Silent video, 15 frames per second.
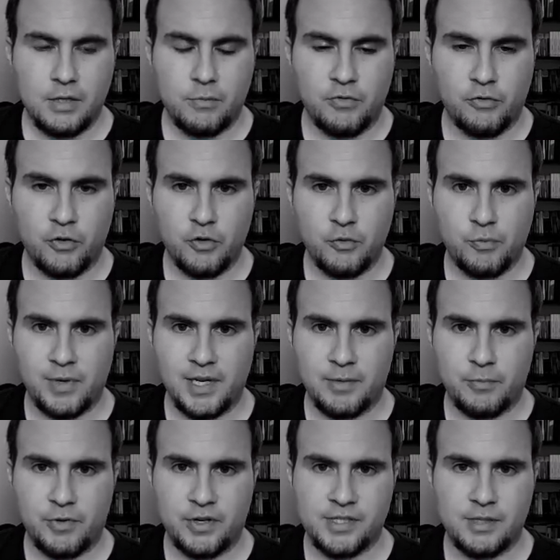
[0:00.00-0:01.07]
Before you
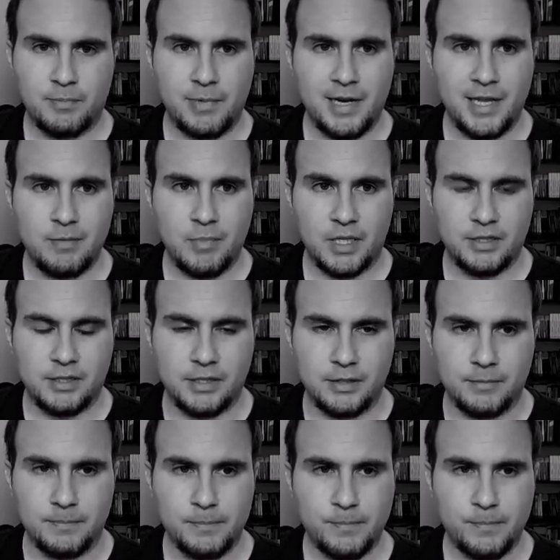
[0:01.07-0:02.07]
press the play button.